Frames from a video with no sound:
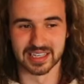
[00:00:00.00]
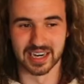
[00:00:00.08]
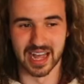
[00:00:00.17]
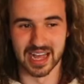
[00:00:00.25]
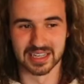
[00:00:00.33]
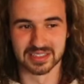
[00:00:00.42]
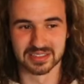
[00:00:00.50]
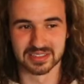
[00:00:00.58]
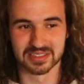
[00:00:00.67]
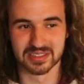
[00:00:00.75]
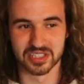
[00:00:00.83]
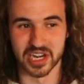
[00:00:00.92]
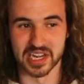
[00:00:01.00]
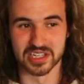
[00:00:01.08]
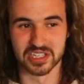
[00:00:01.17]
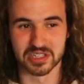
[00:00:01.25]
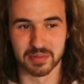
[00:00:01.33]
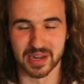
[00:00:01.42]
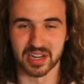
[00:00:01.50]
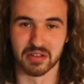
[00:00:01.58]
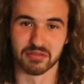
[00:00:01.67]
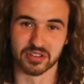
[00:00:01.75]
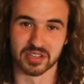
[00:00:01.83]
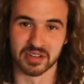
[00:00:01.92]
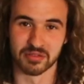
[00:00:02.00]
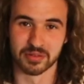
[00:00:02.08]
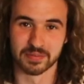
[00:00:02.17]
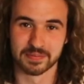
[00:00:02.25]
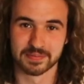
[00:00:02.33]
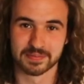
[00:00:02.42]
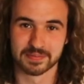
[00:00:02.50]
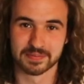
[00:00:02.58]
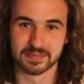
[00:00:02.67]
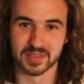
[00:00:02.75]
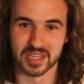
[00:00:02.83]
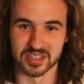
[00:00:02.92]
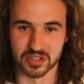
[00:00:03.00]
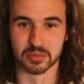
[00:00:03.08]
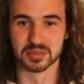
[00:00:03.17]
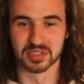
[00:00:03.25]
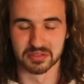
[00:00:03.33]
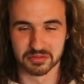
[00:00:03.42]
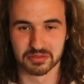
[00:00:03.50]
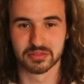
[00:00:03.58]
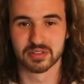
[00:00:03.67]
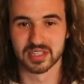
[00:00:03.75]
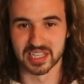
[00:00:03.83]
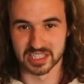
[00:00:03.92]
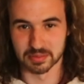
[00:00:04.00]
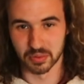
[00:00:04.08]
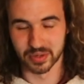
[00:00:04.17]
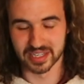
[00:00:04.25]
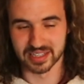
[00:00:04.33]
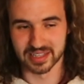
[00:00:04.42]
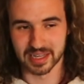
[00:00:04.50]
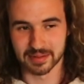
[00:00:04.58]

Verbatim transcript: it has changed my comfort level in terms of exploiting